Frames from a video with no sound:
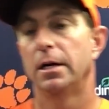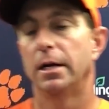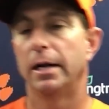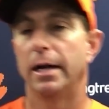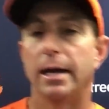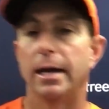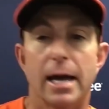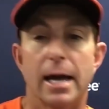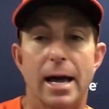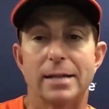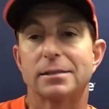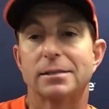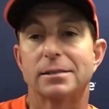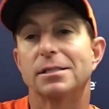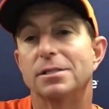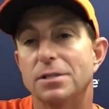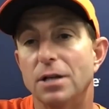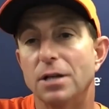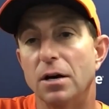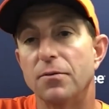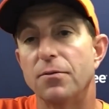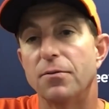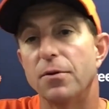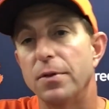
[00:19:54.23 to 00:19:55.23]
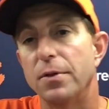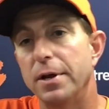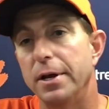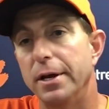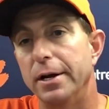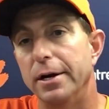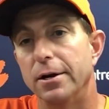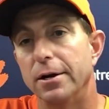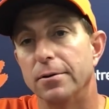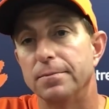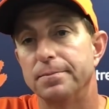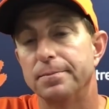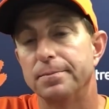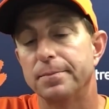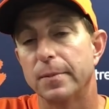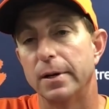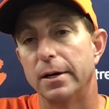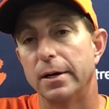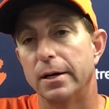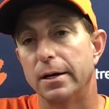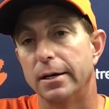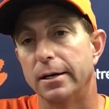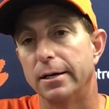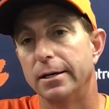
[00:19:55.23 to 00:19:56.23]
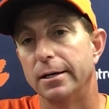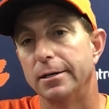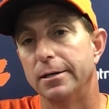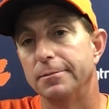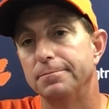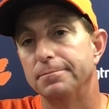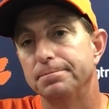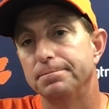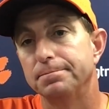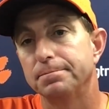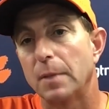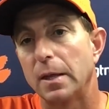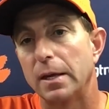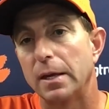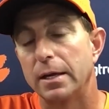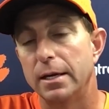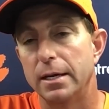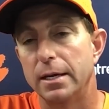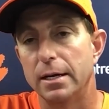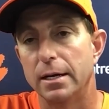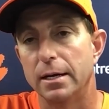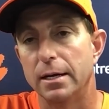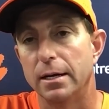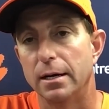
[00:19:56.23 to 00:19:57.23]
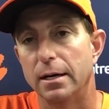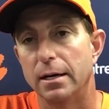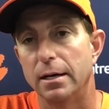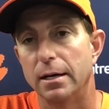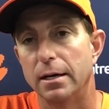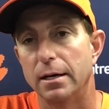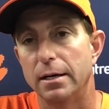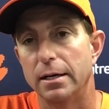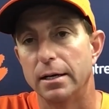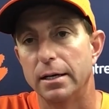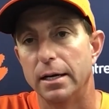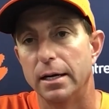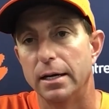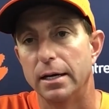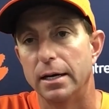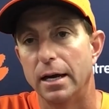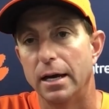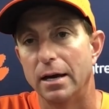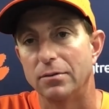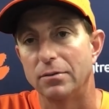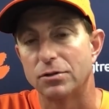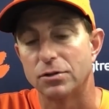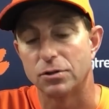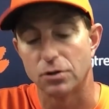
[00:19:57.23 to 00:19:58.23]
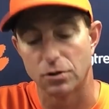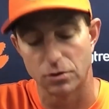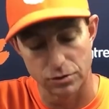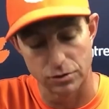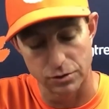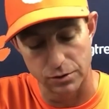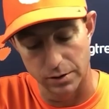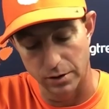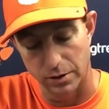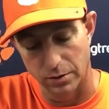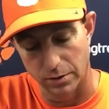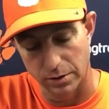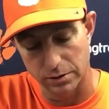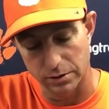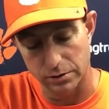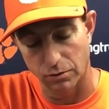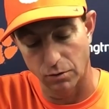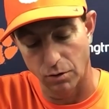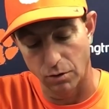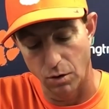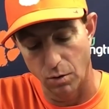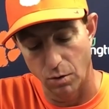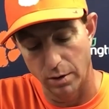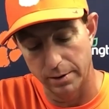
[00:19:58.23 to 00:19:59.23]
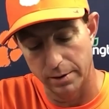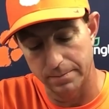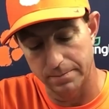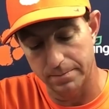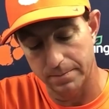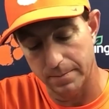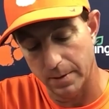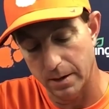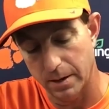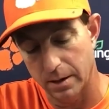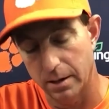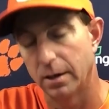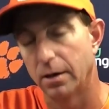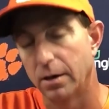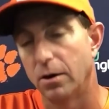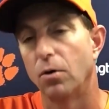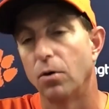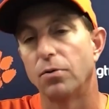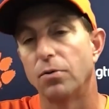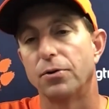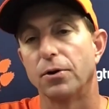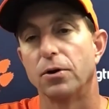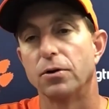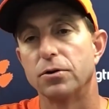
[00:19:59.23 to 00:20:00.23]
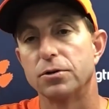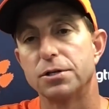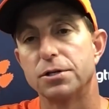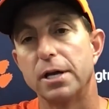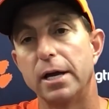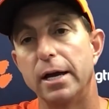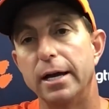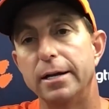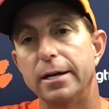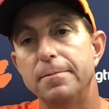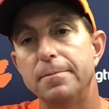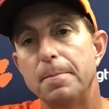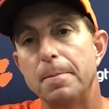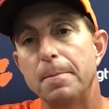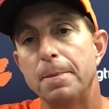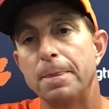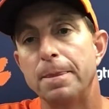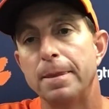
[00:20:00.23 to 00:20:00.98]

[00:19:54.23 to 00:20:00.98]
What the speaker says: Yeah, Latson's done for the year. He had to have surgery on his groin on Thursday,